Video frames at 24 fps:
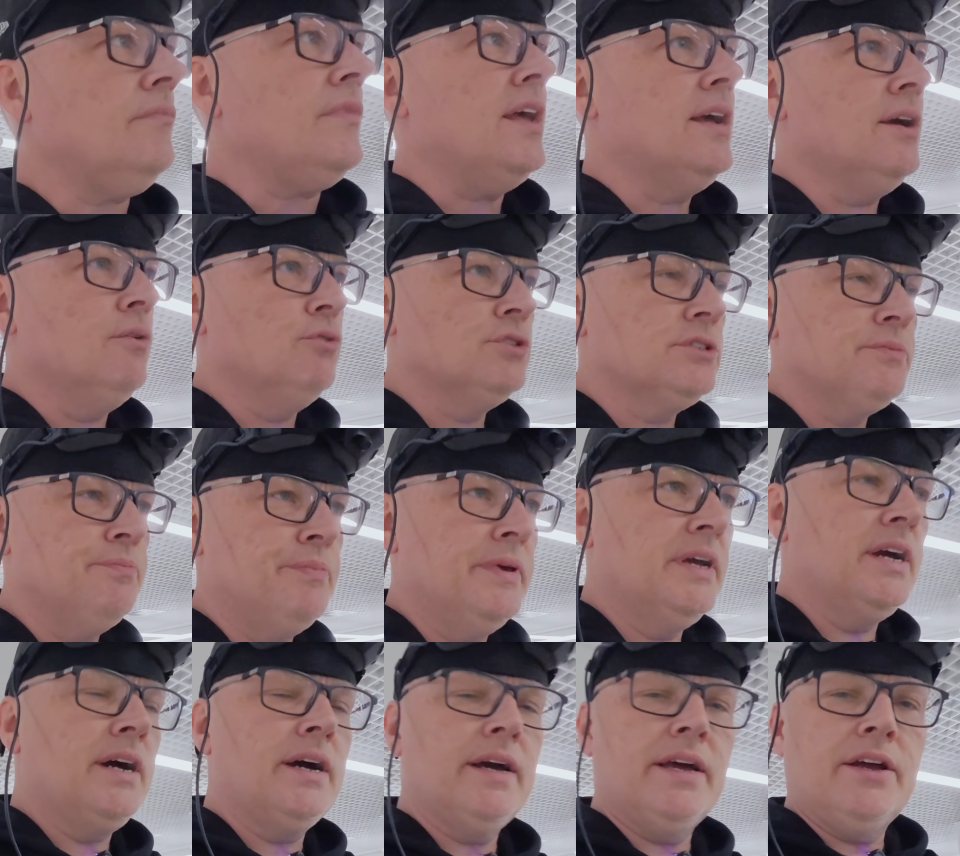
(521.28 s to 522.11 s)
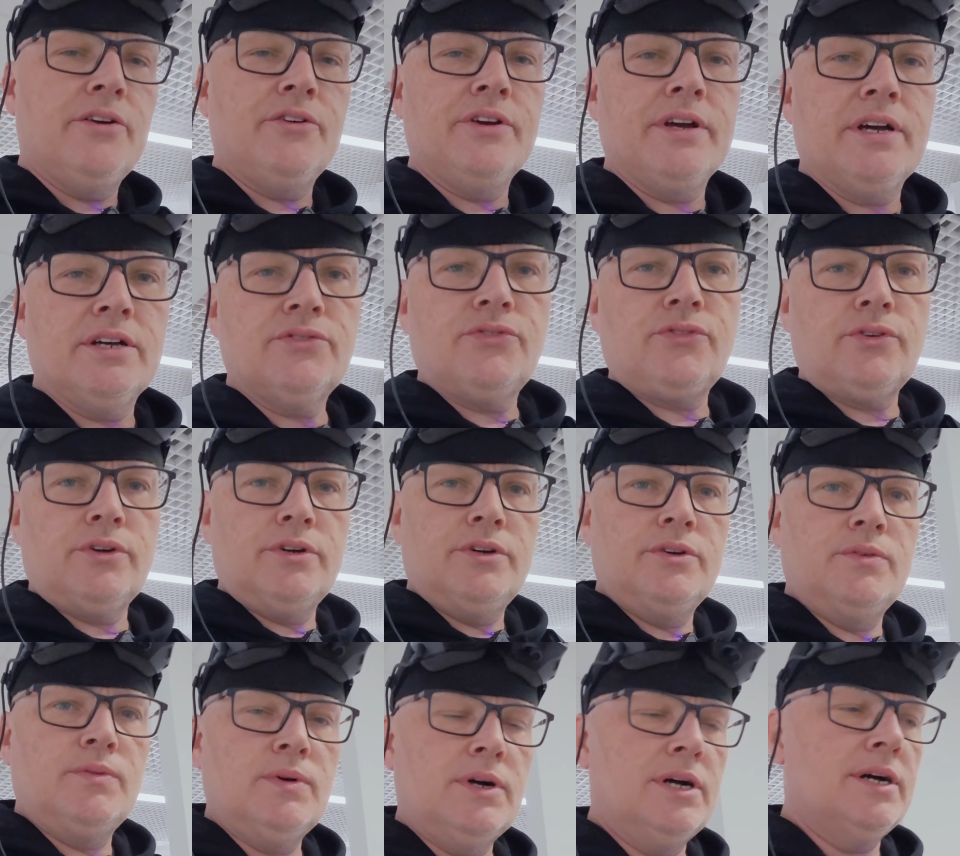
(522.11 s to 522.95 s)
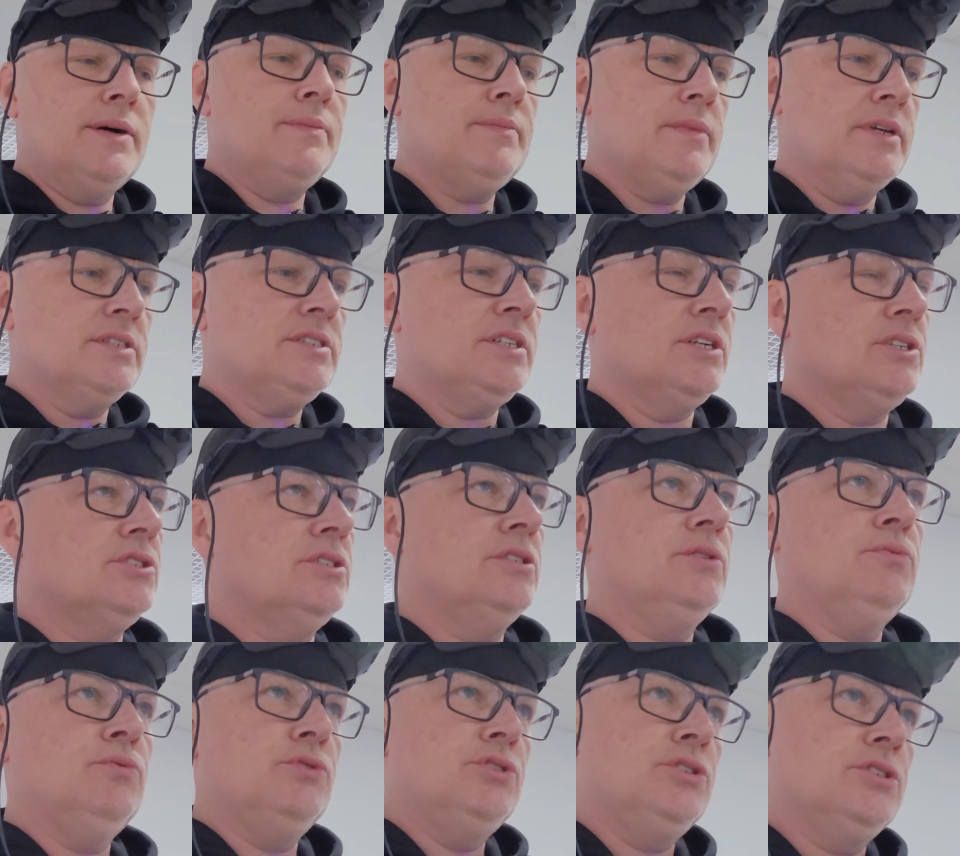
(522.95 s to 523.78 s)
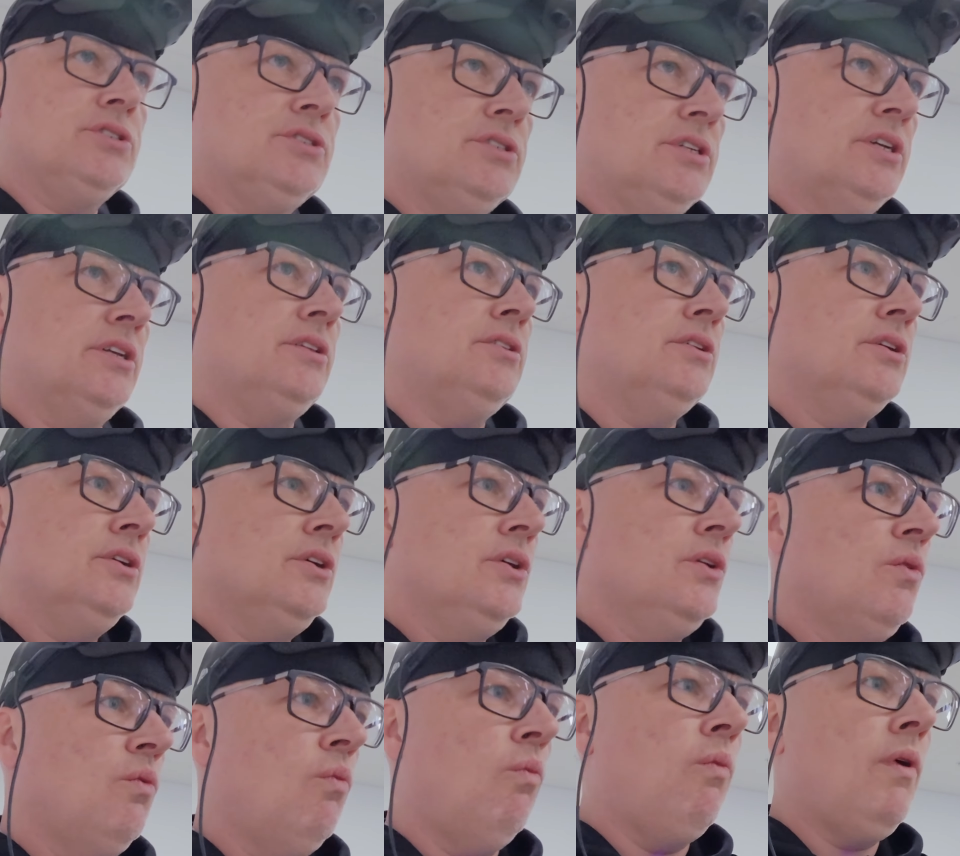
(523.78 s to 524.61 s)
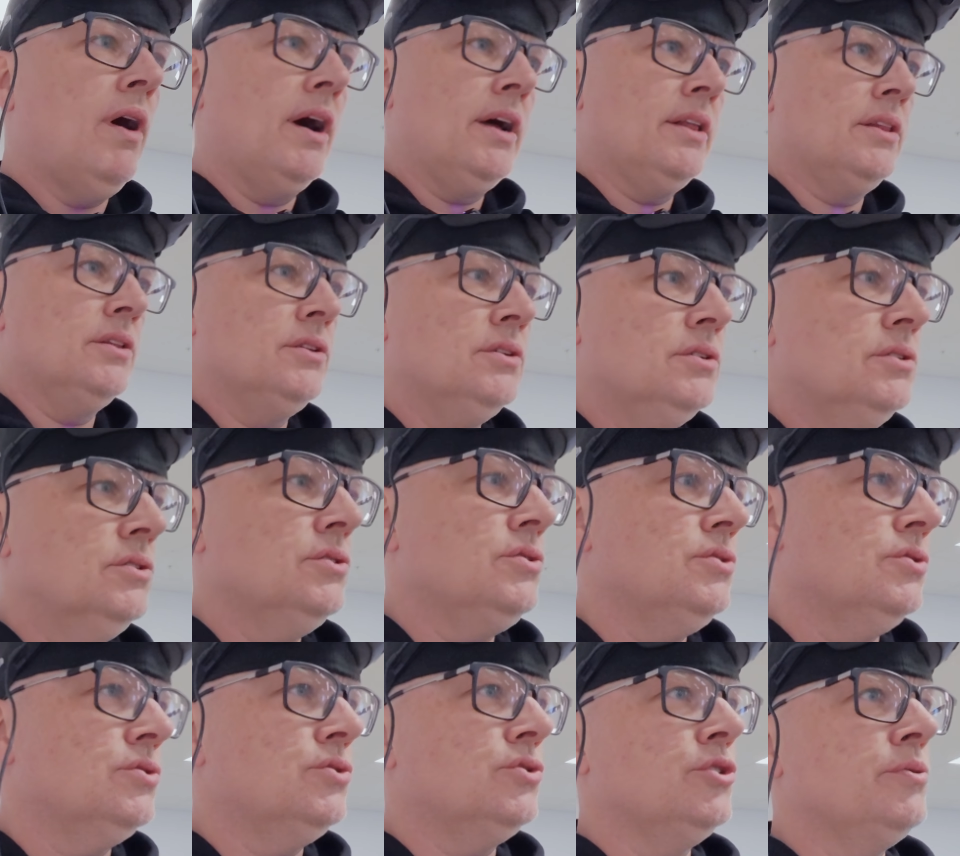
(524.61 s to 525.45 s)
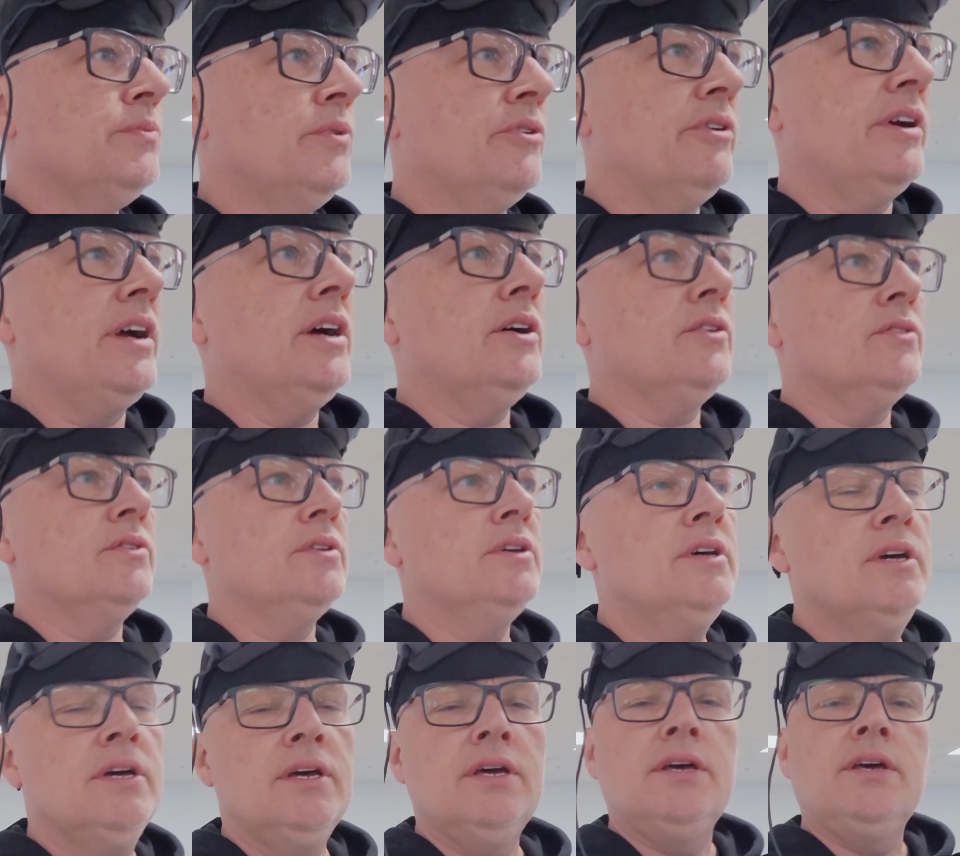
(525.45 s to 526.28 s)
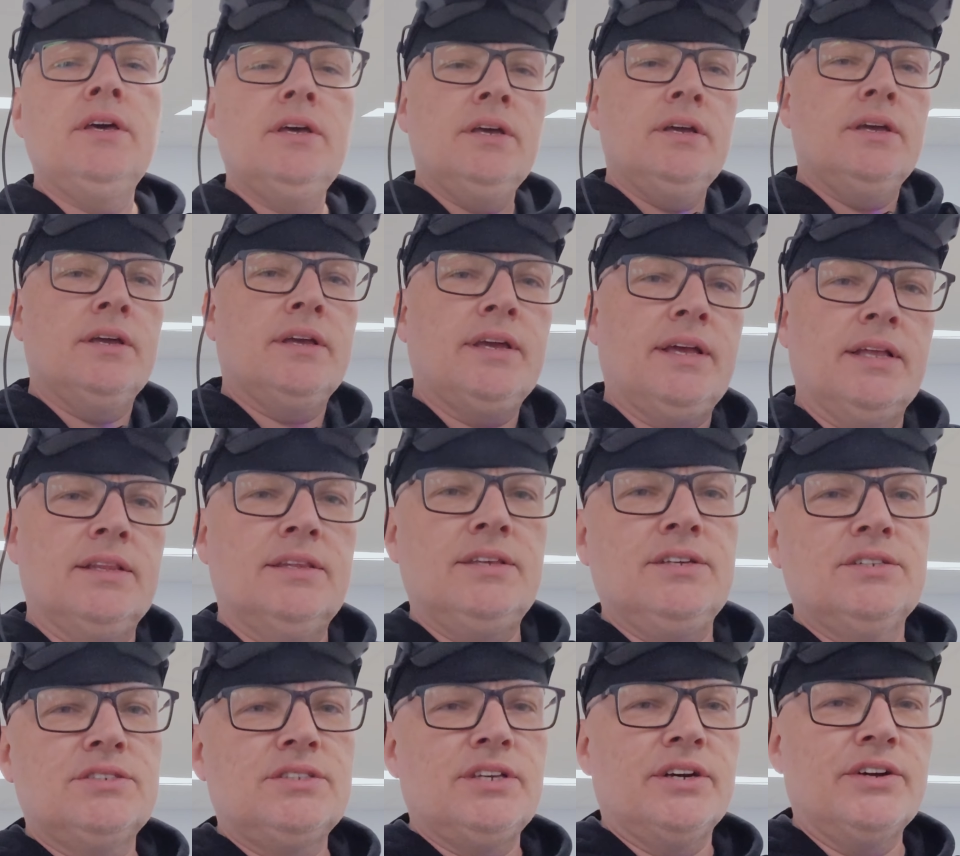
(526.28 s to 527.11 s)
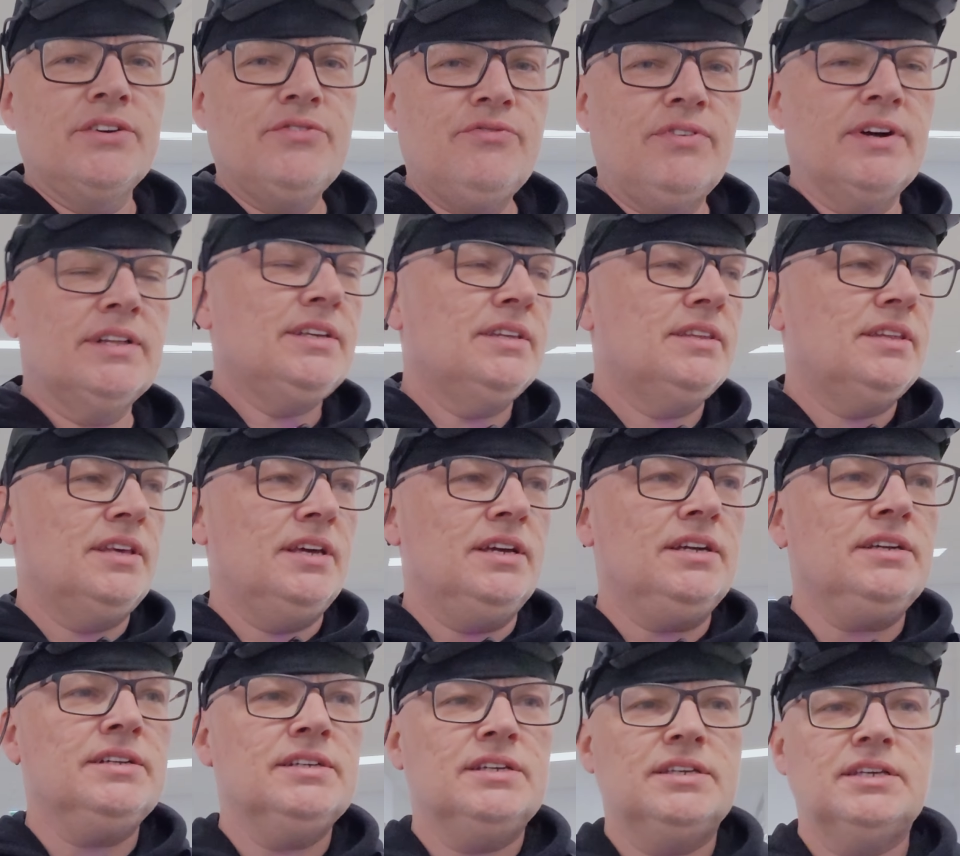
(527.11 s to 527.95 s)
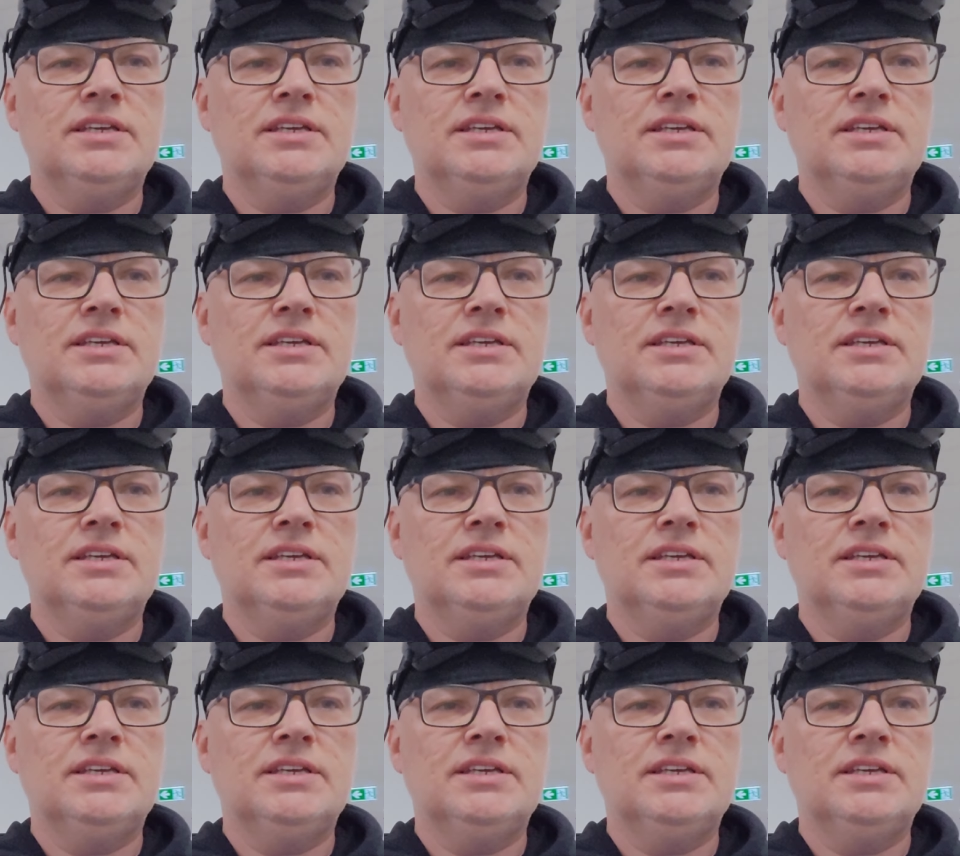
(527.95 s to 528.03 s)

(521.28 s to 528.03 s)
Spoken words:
it was a bigger area. So essentially we just did one zoom around. Get this though, funny thing.